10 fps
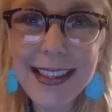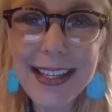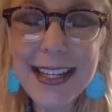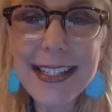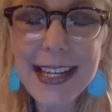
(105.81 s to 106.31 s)

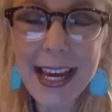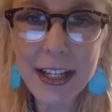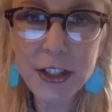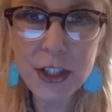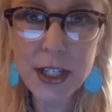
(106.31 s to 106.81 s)
the
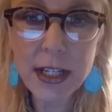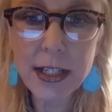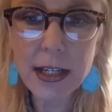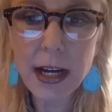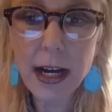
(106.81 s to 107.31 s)

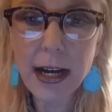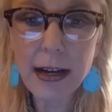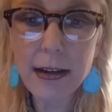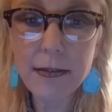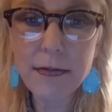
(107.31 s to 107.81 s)
tension
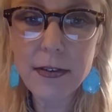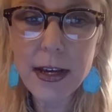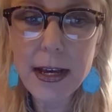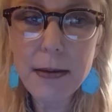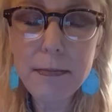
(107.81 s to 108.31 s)
of
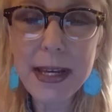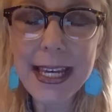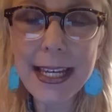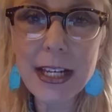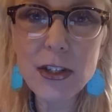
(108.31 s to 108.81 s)

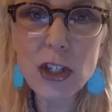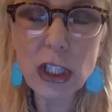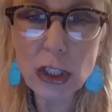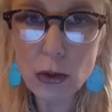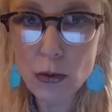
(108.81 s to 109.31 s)
being
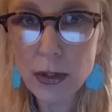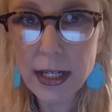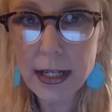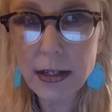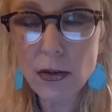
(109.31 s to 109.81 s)

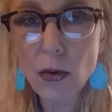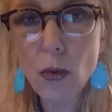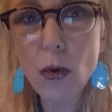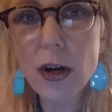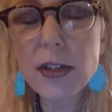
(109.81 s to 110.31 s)
deluded
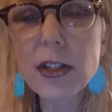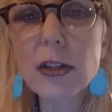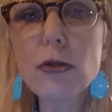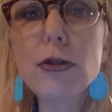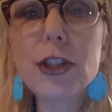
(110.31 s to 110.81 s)
or
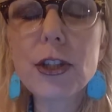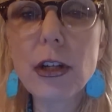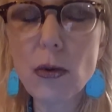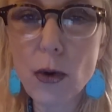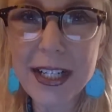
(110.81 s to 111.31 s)

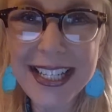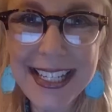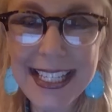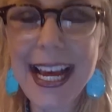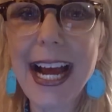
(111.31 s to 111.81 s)
delusional or
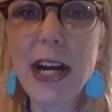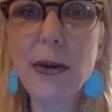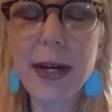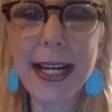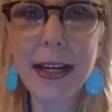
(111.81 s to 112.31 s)

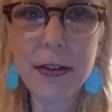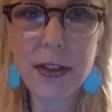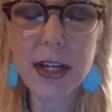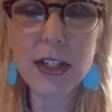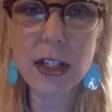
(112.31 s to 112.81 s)
desiring
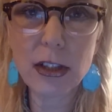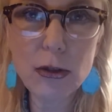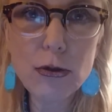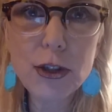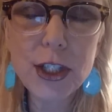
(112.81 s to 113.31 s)
the
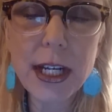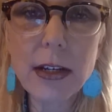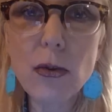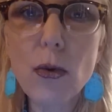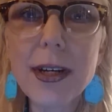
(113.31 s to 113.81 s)

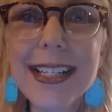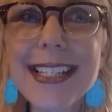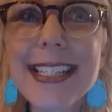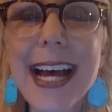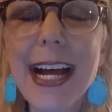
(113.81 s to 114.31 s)
delusion or
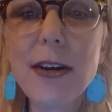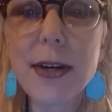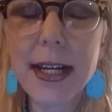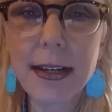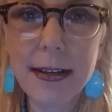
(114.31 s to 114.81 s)

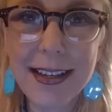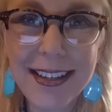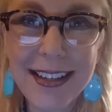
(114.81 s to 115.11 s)
desiring